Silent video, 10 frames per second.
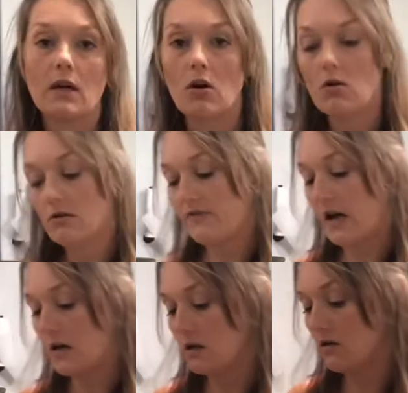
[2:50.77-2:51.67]
a whole
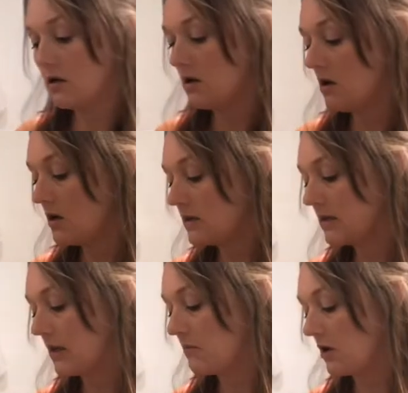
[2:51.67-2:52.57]
fat yogurt. You could
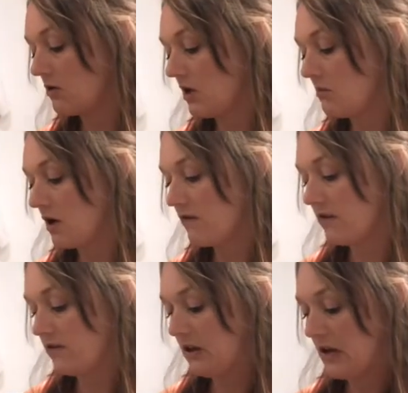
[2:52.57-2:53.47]
skim the cream off
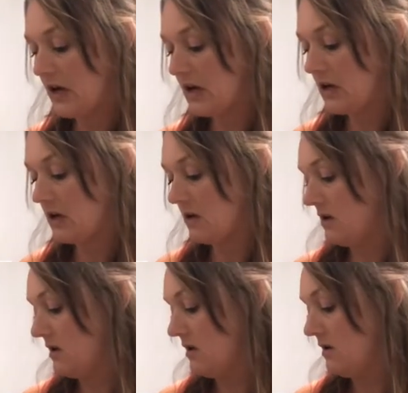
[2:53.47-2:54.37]
if you like.
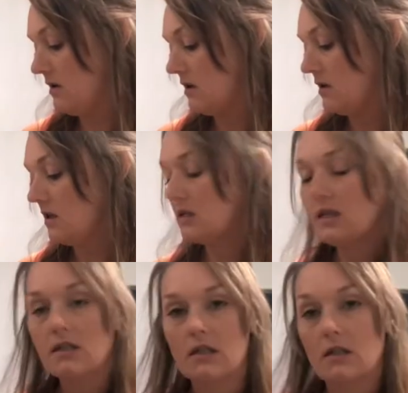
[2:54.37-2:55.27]
This
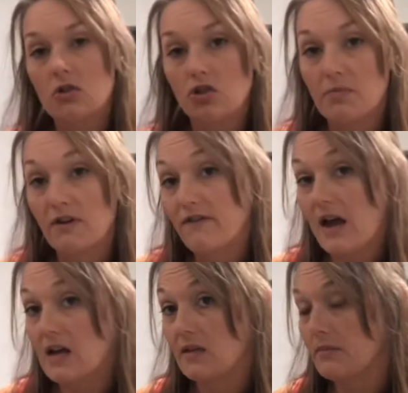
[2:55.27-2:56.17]
isn't a super
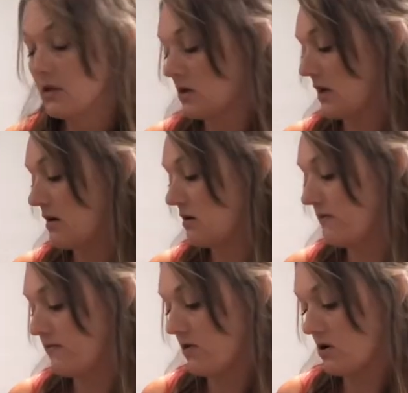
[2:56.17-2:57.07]
fatty milk out of
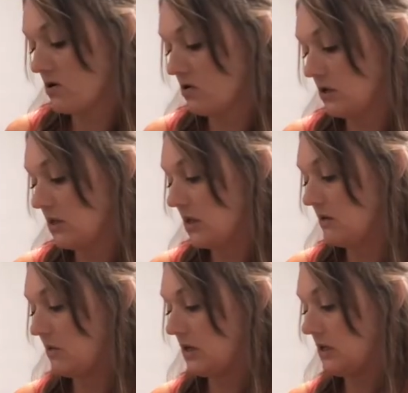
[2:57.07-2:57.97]
our Holstein
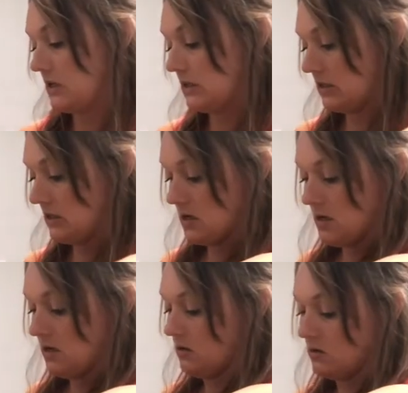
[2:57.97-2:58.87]
because
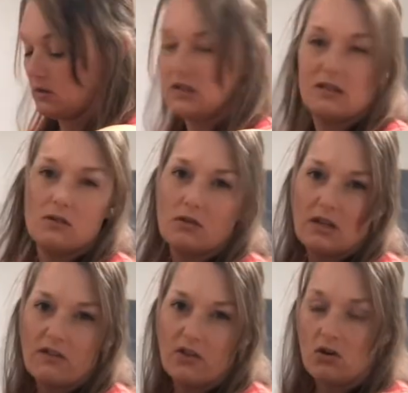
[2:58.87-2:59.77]
Holsteins don't
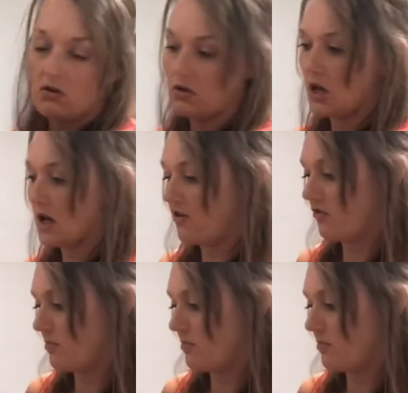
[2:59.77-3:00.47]
give a whole lot of